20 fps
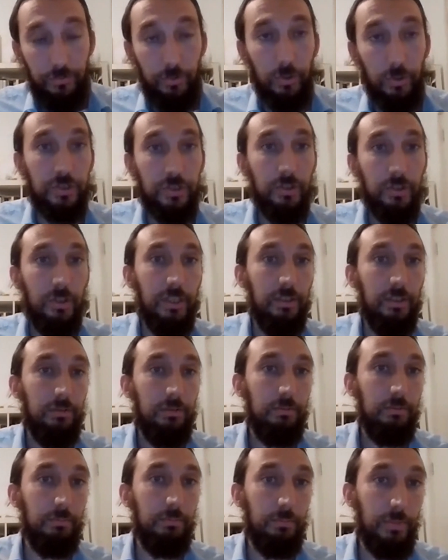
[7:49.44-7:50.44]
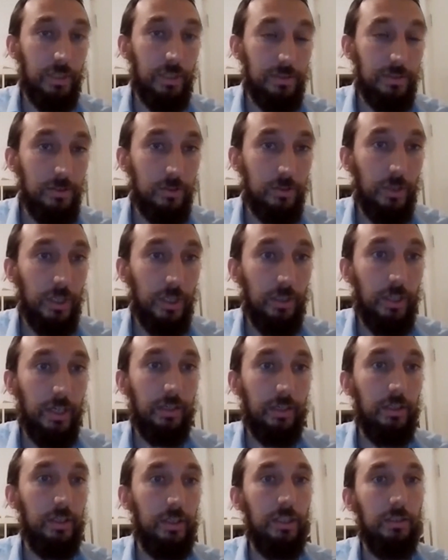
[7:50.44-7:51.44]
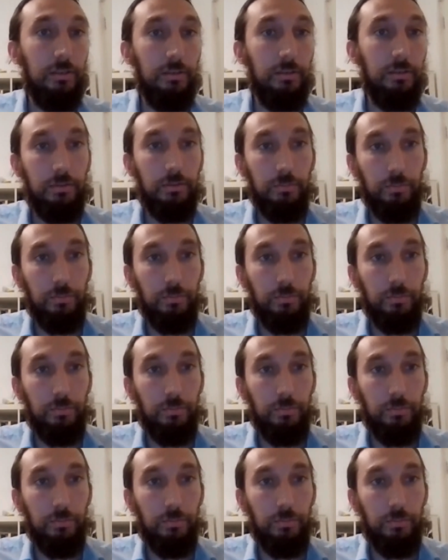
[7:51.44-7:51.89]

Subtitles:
unfortunately, but it seems quite likely,